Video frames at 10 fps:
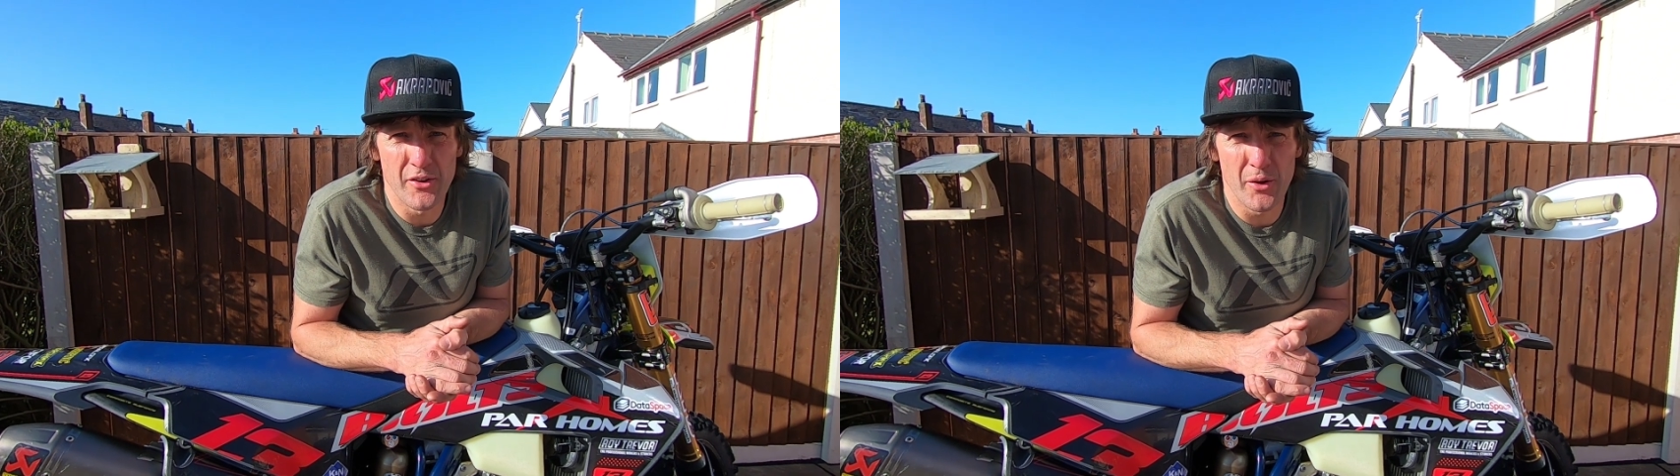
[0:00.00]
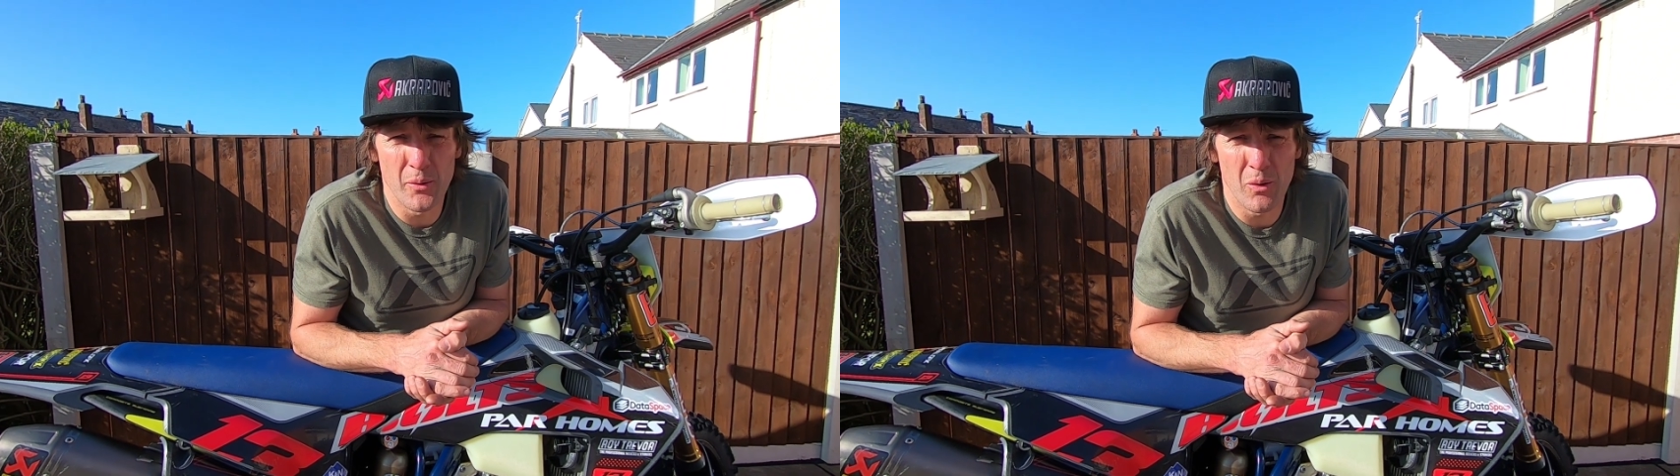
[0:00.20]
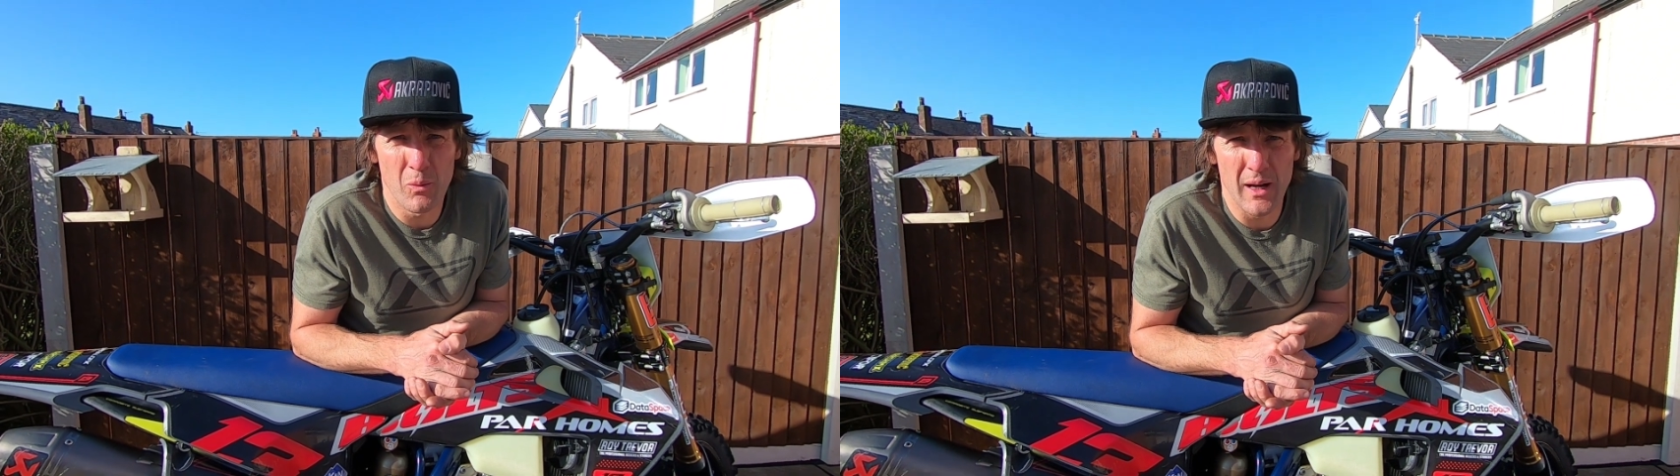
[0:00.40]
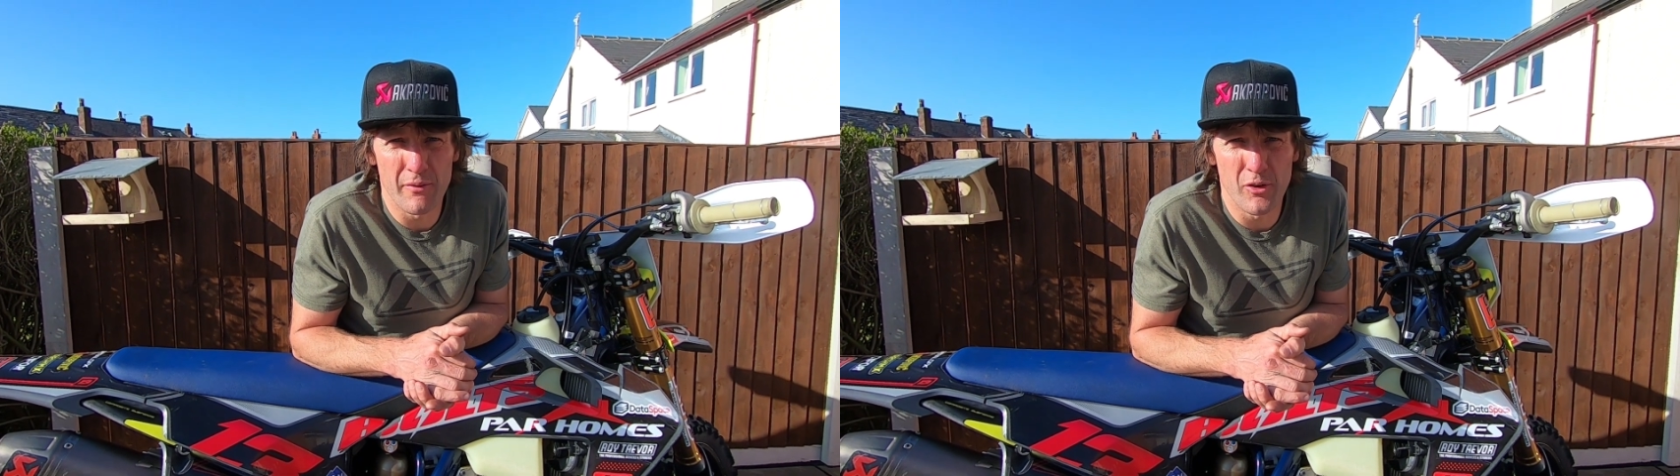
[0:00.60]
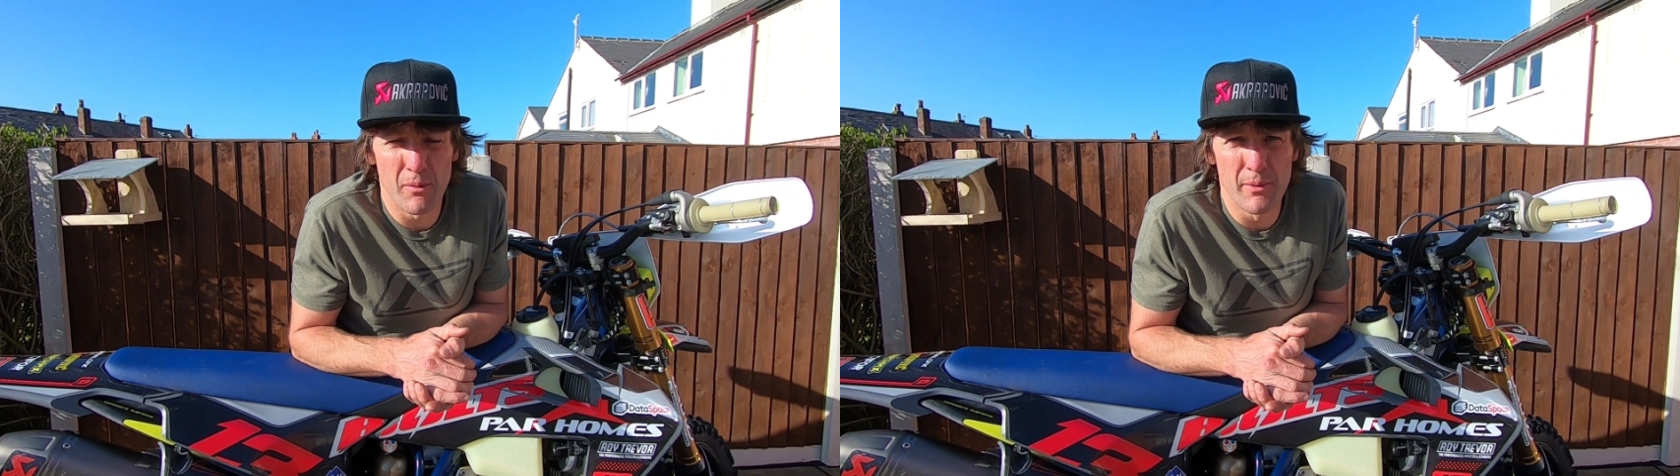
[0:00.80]
do while
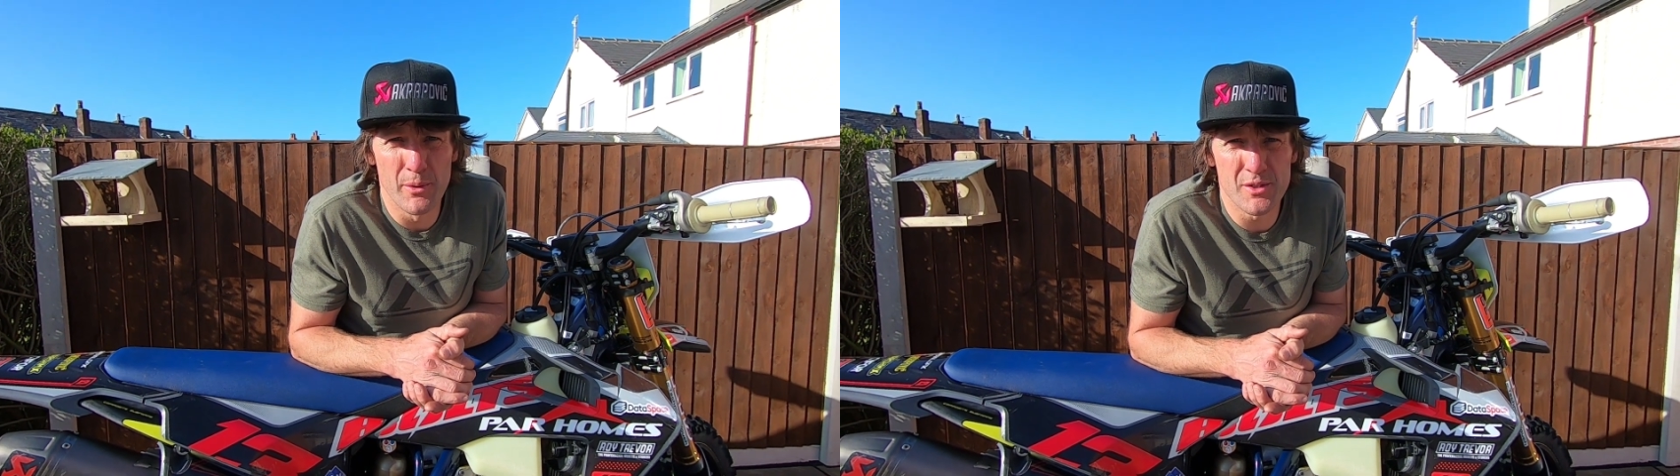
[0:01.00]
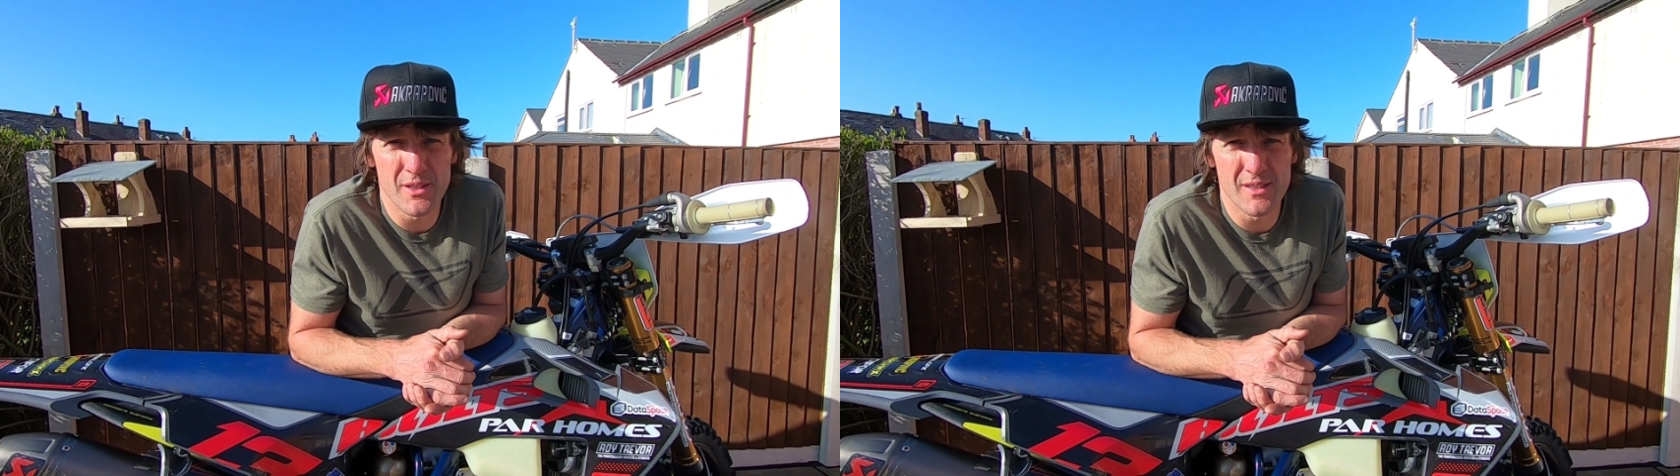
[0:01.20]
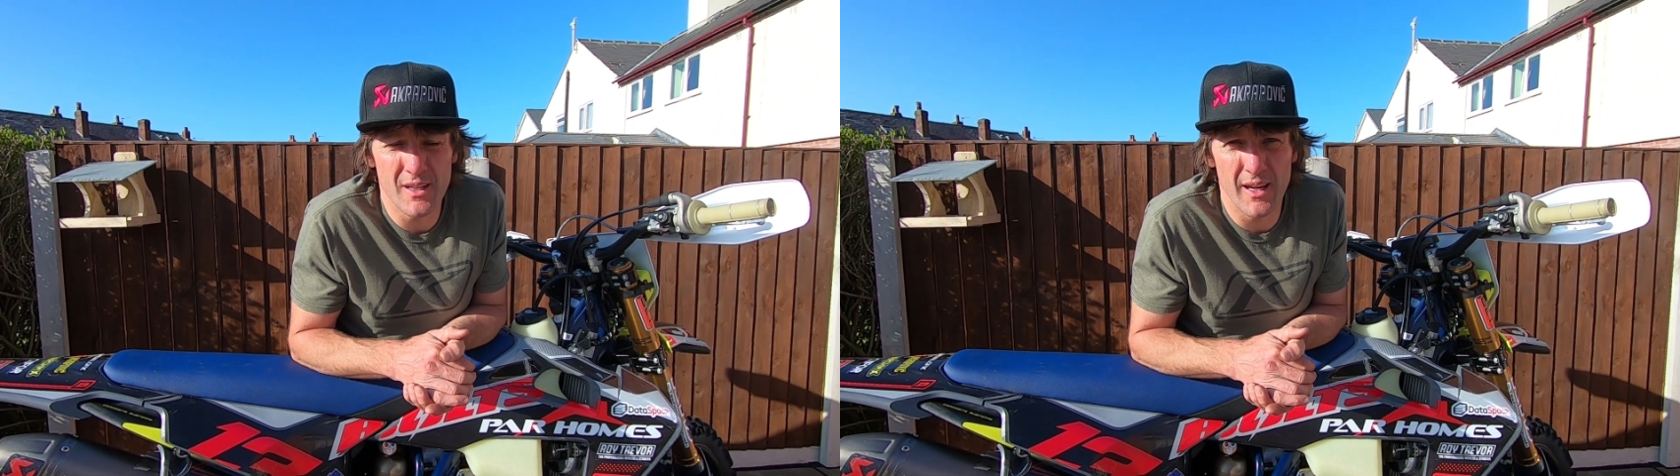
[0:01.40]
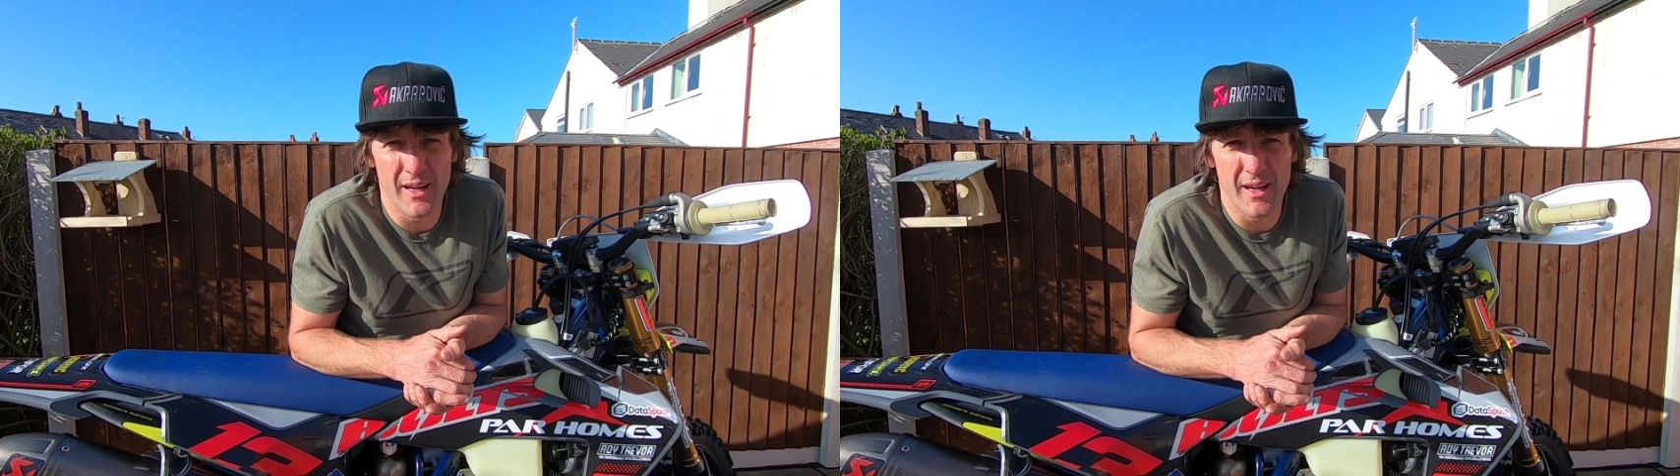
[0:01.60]
I've got mousses